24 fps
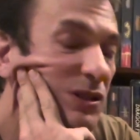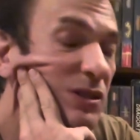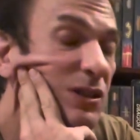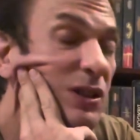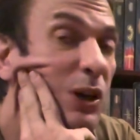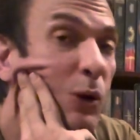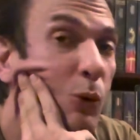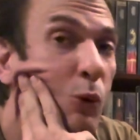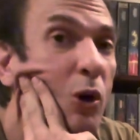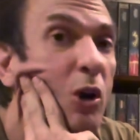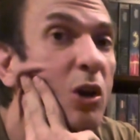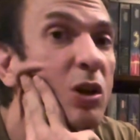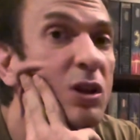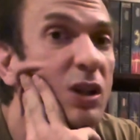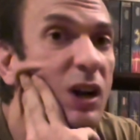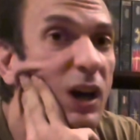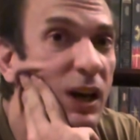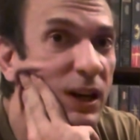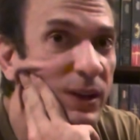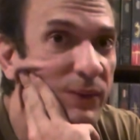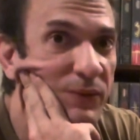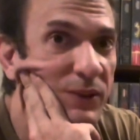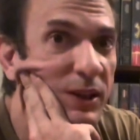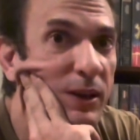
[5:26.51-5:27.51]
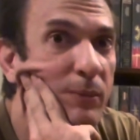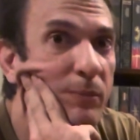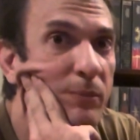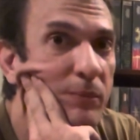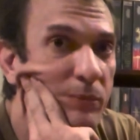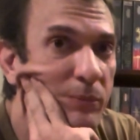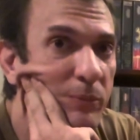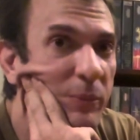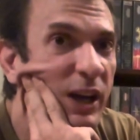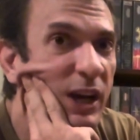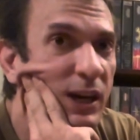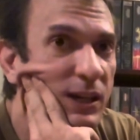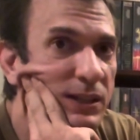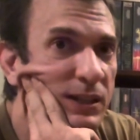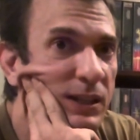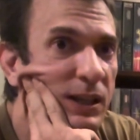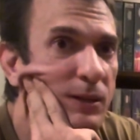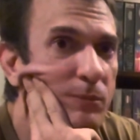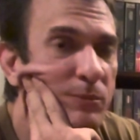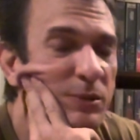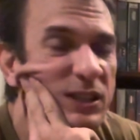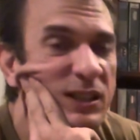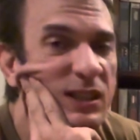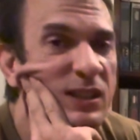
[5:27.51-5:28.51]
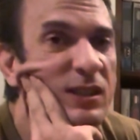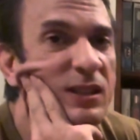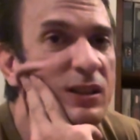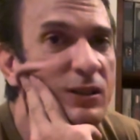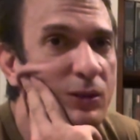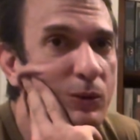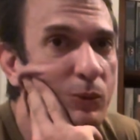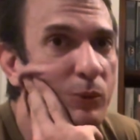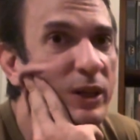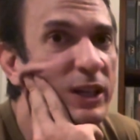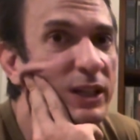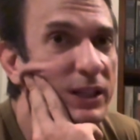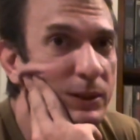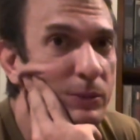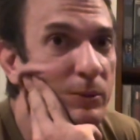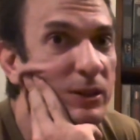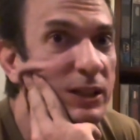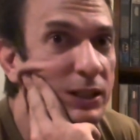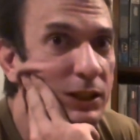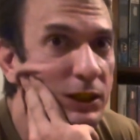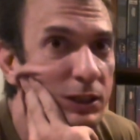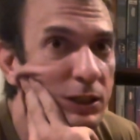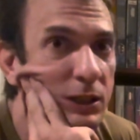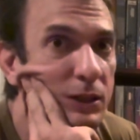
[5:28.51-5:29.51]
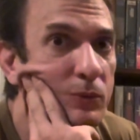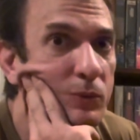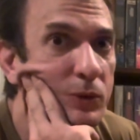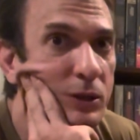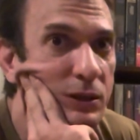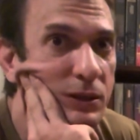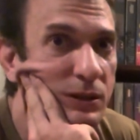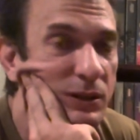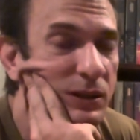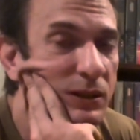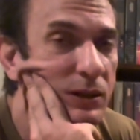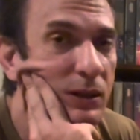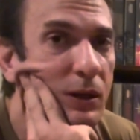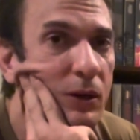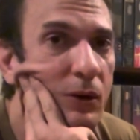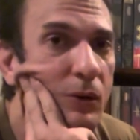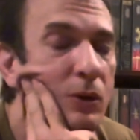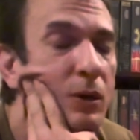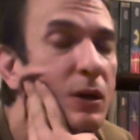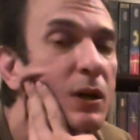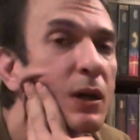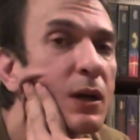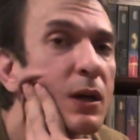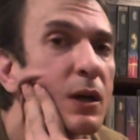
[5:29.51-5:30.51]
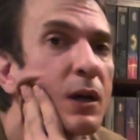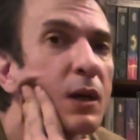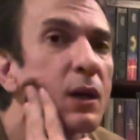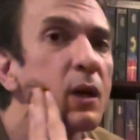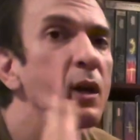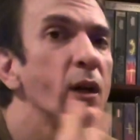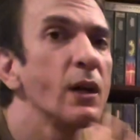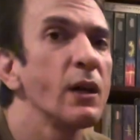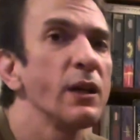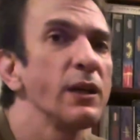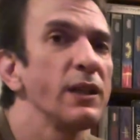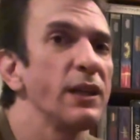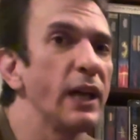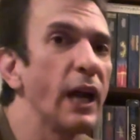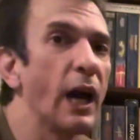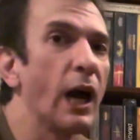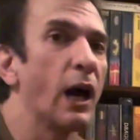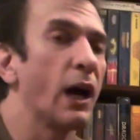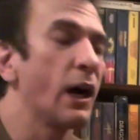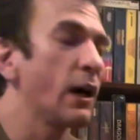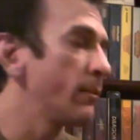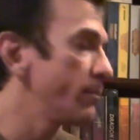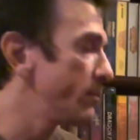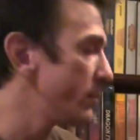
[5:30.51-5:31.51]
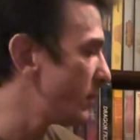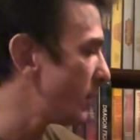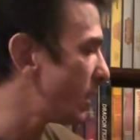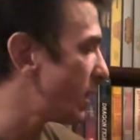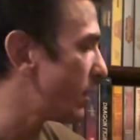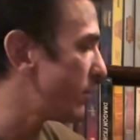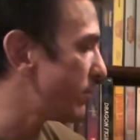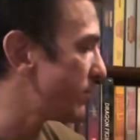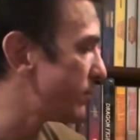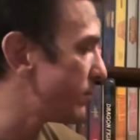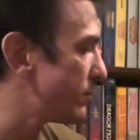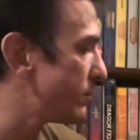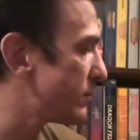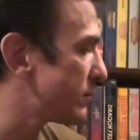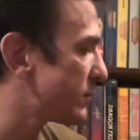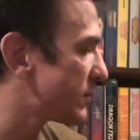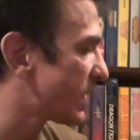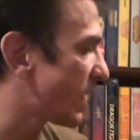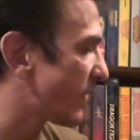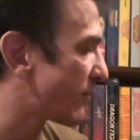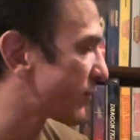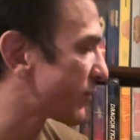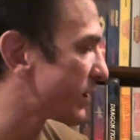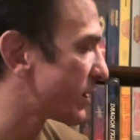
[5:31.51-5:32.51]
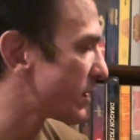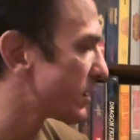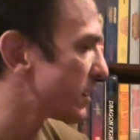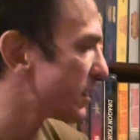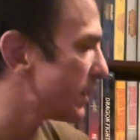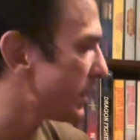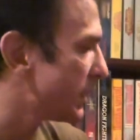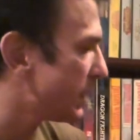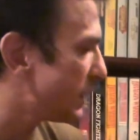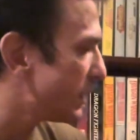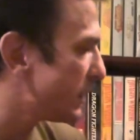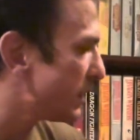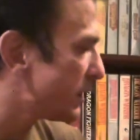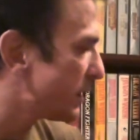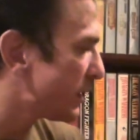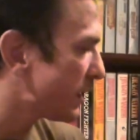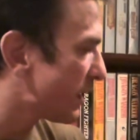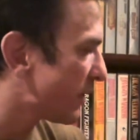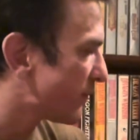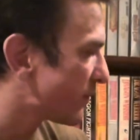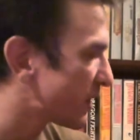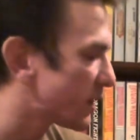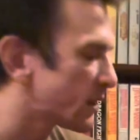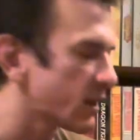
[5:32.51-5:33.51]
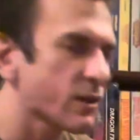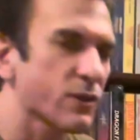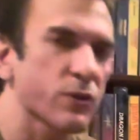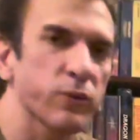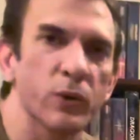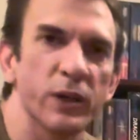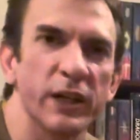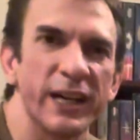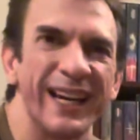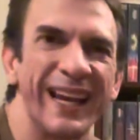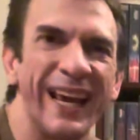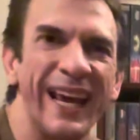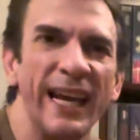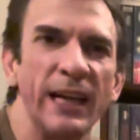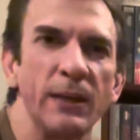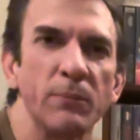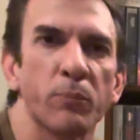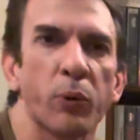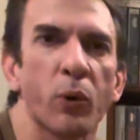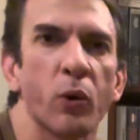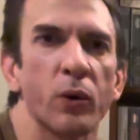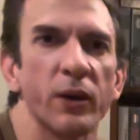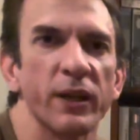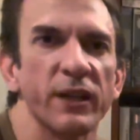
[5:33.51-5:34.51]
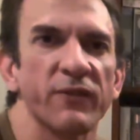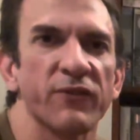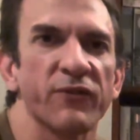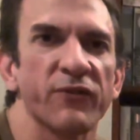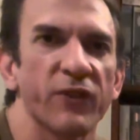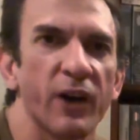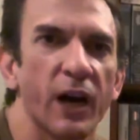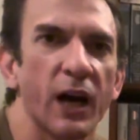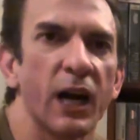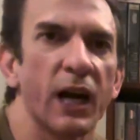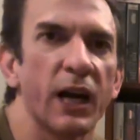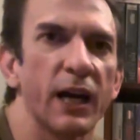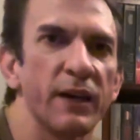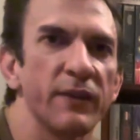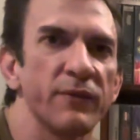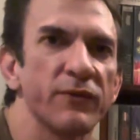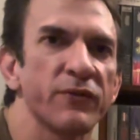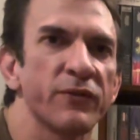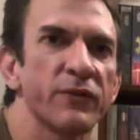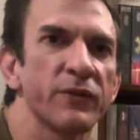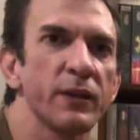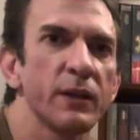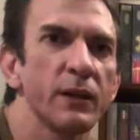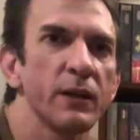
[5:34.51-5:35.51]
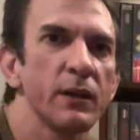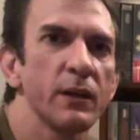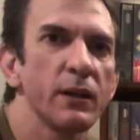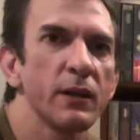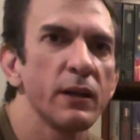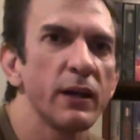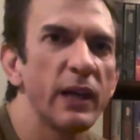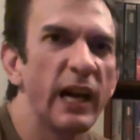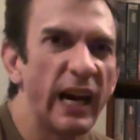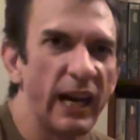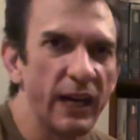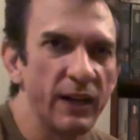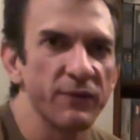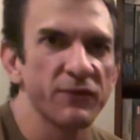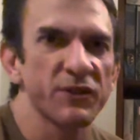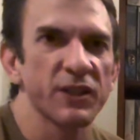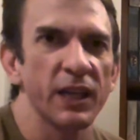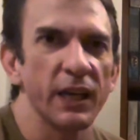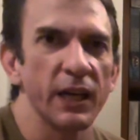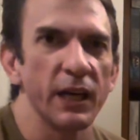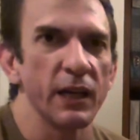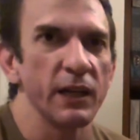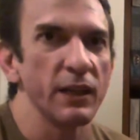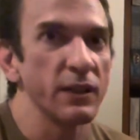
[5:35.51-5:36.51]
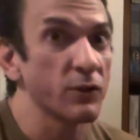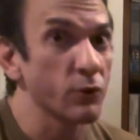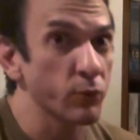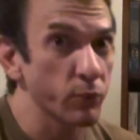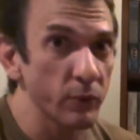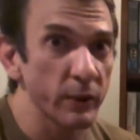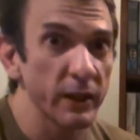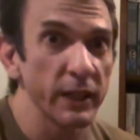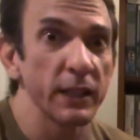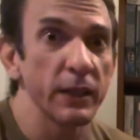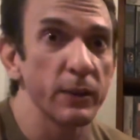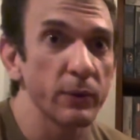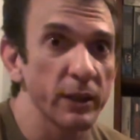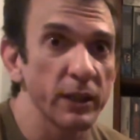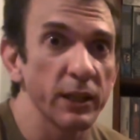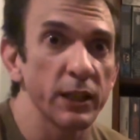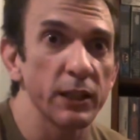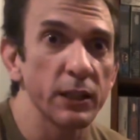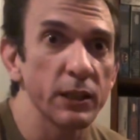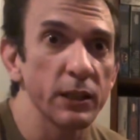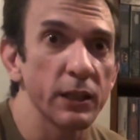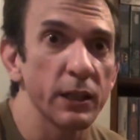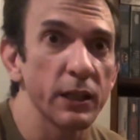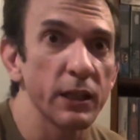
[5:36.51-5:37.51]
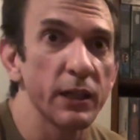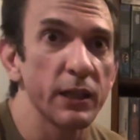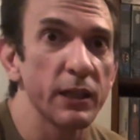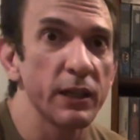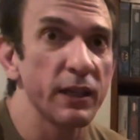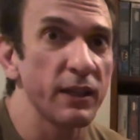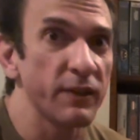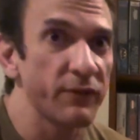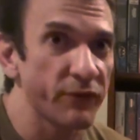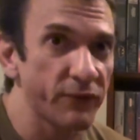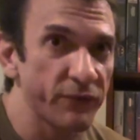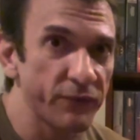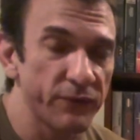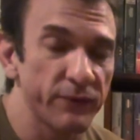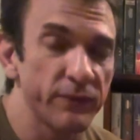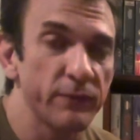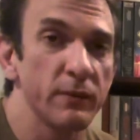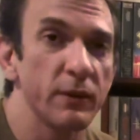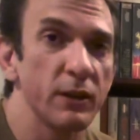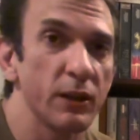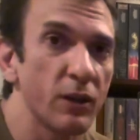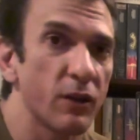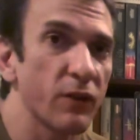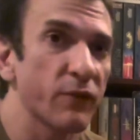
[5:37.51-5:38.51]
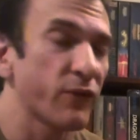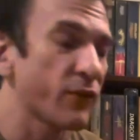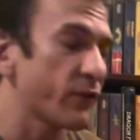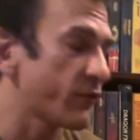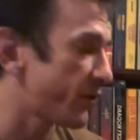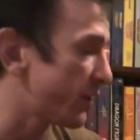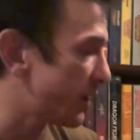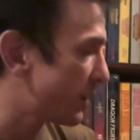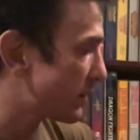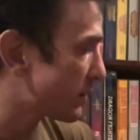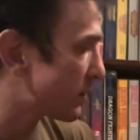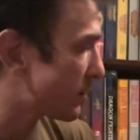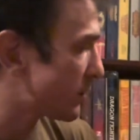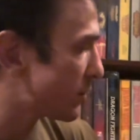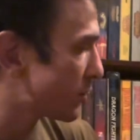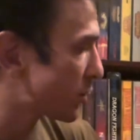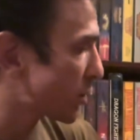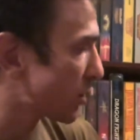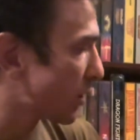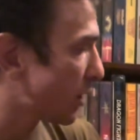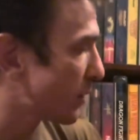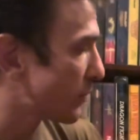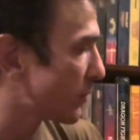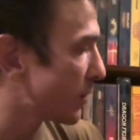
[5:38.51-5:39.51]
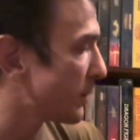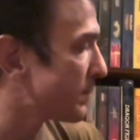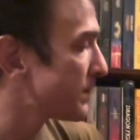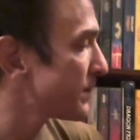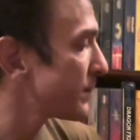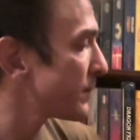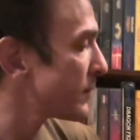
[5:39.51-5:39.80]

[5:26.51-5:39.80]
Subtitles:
There were a lot of them back then, but this is a really, really good one. So yeah, I'm definitely giving this one an 8.5 out of 10. It's really, really good if, you know, for fans of the genre.